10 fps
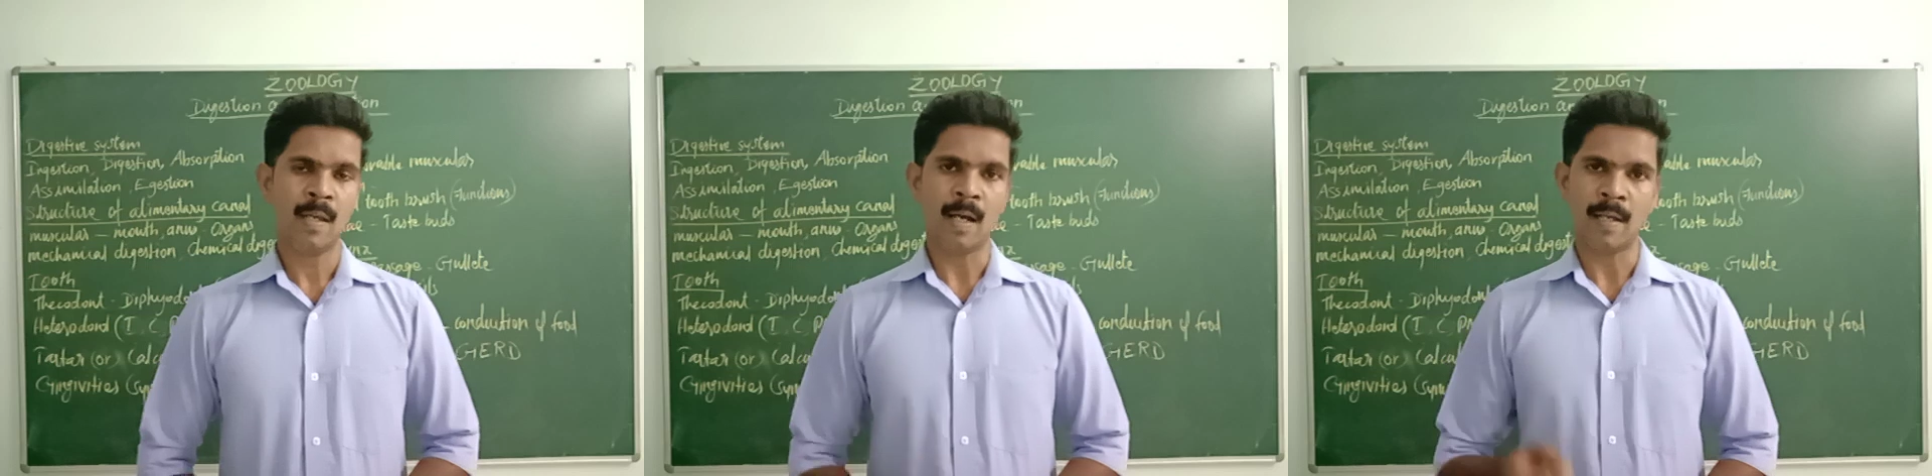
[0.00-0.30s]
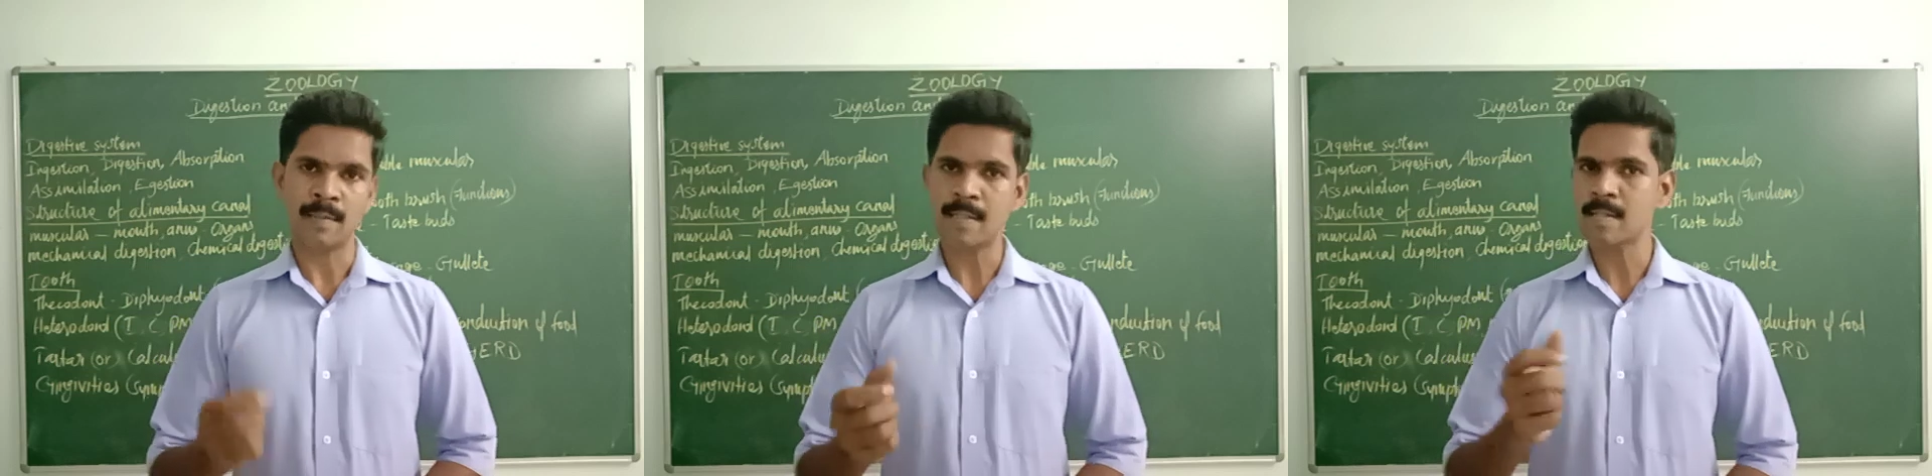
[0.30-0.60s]

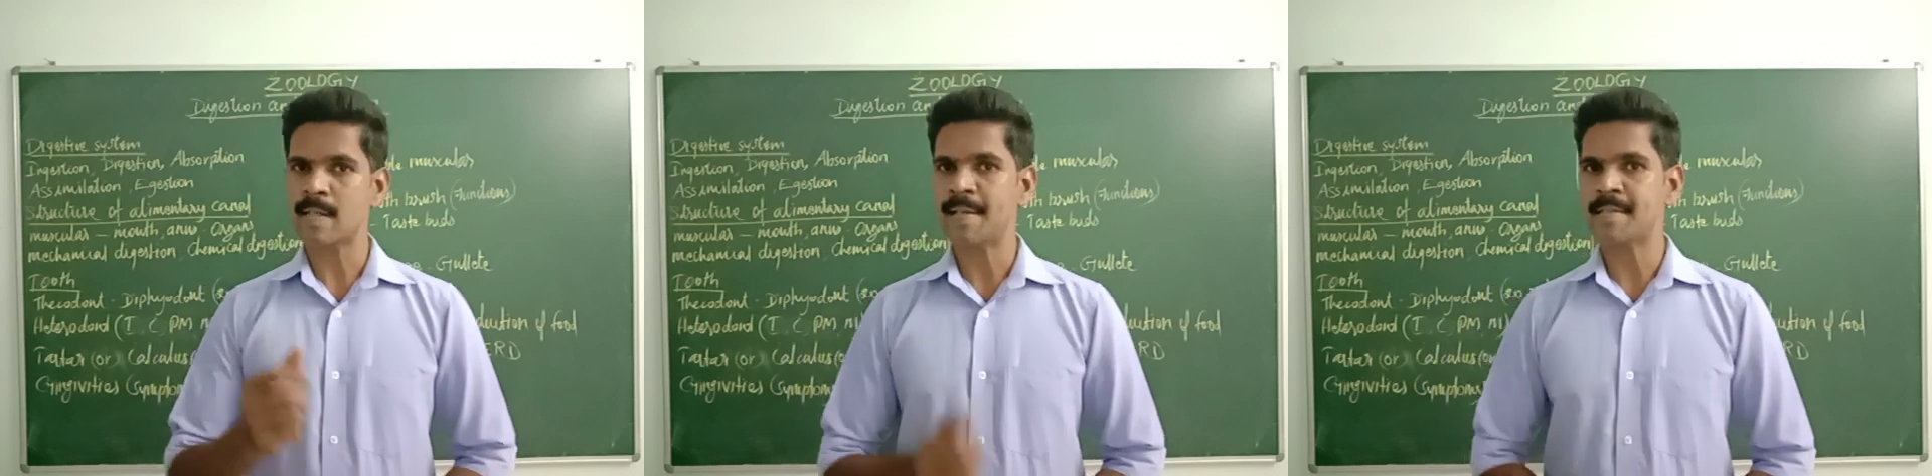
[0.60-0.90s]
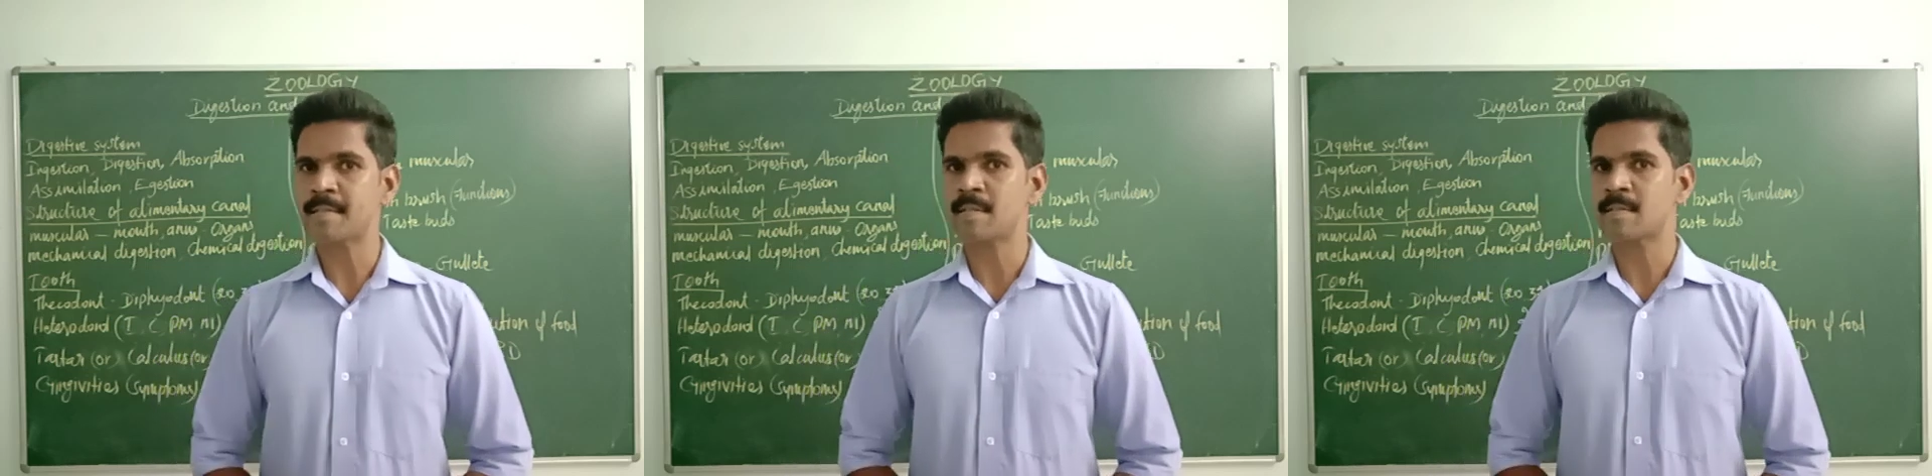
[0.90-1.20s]
and this
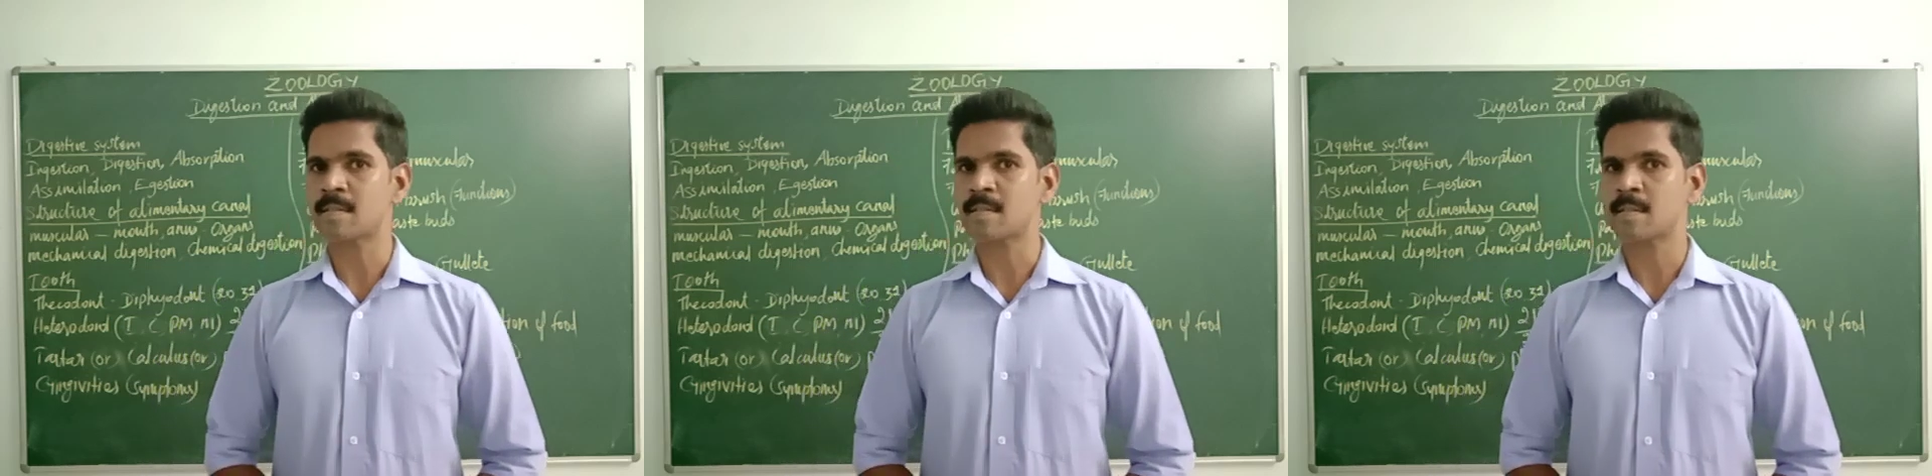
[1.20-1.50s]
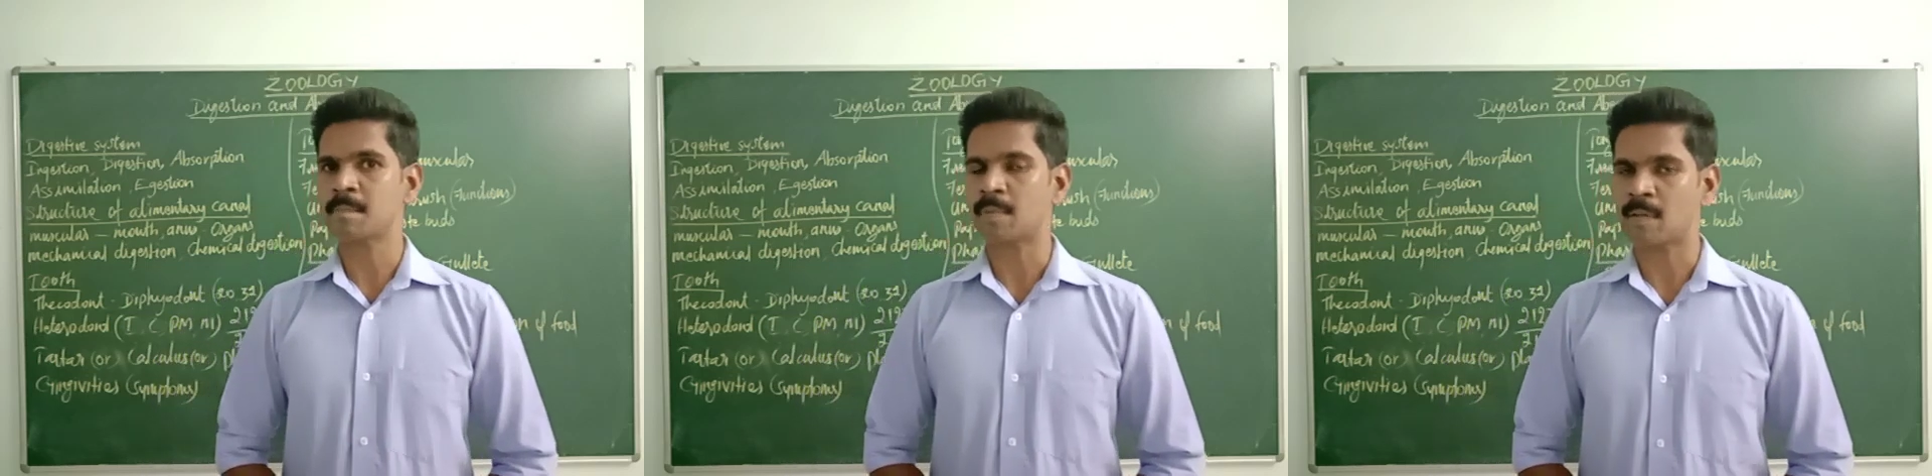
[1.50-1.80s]
digestive
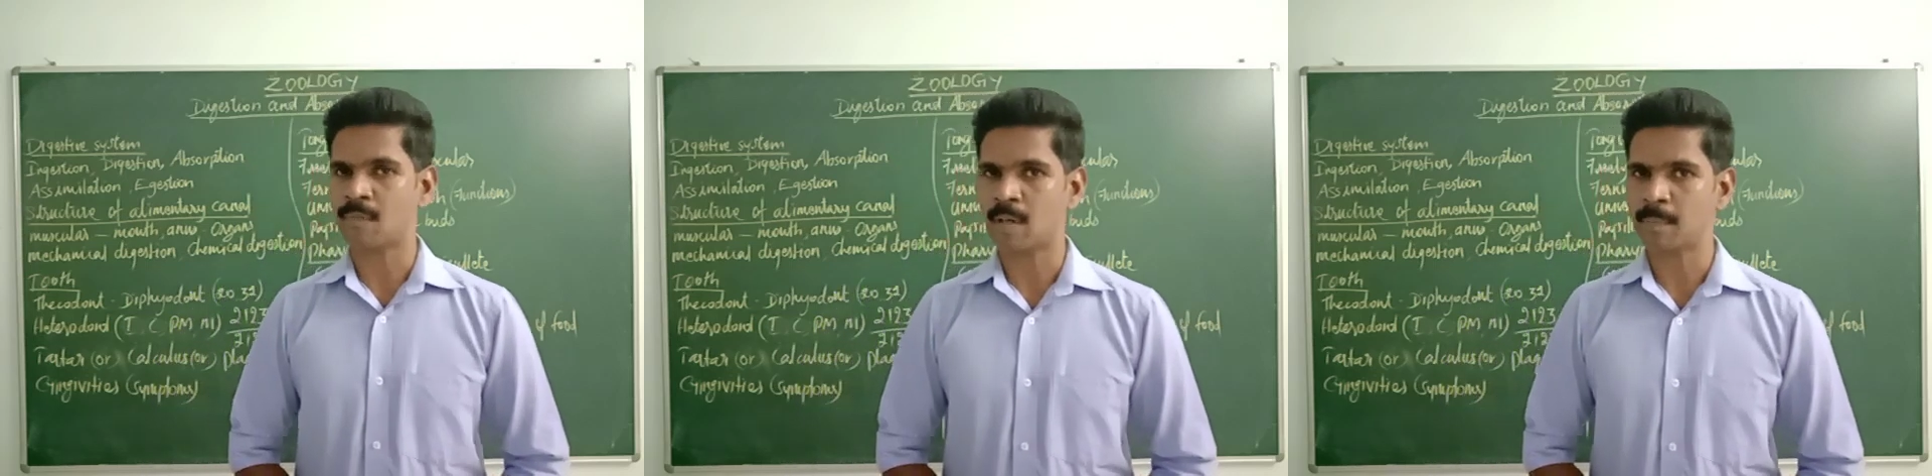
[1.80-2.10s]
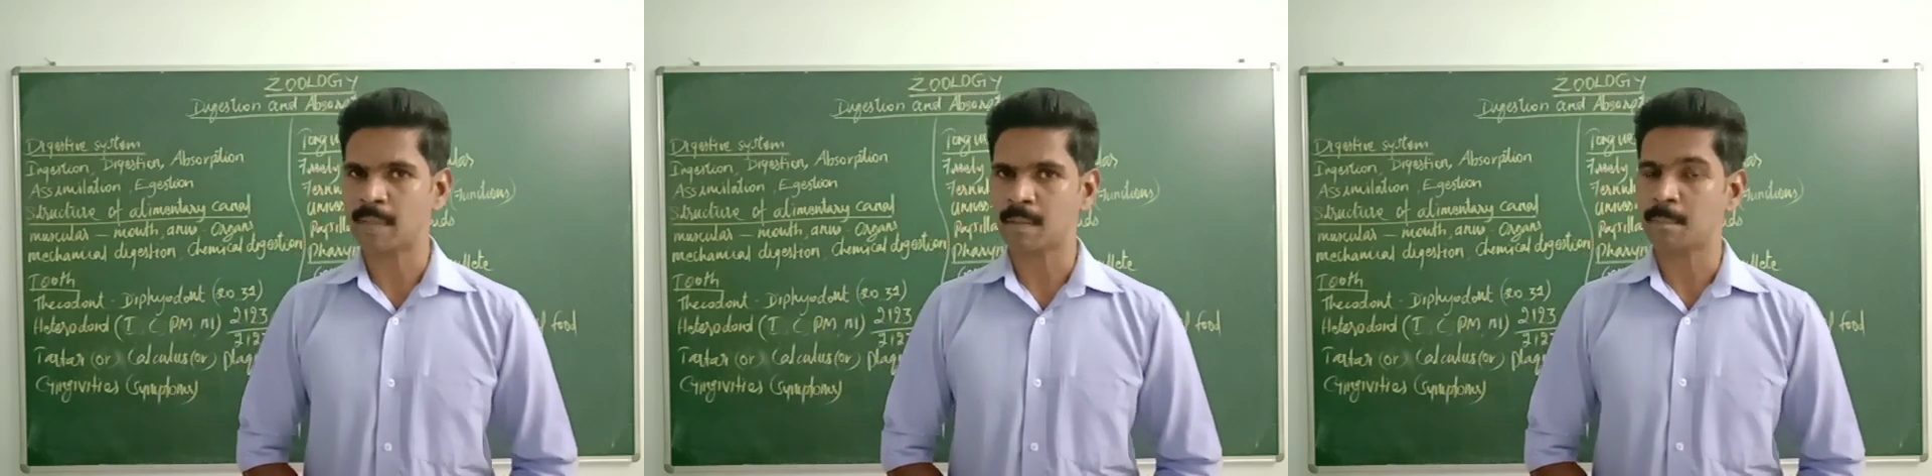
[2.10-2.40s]
system
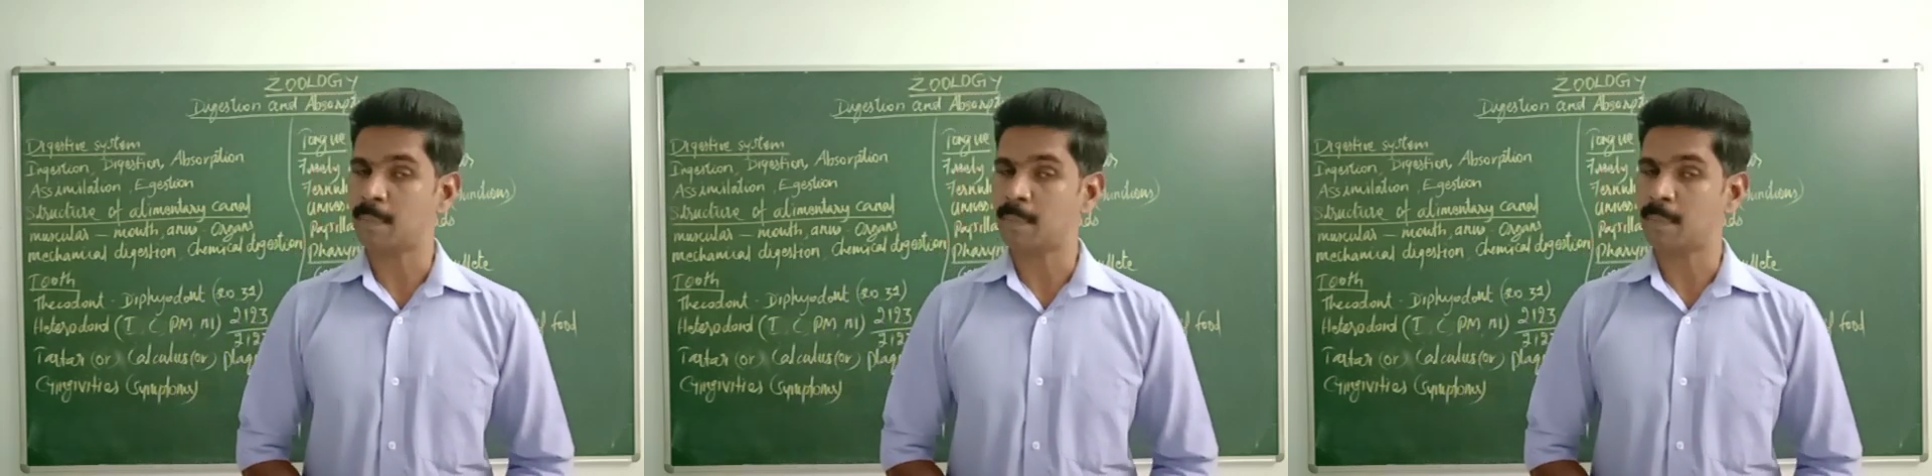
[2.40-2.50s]
performing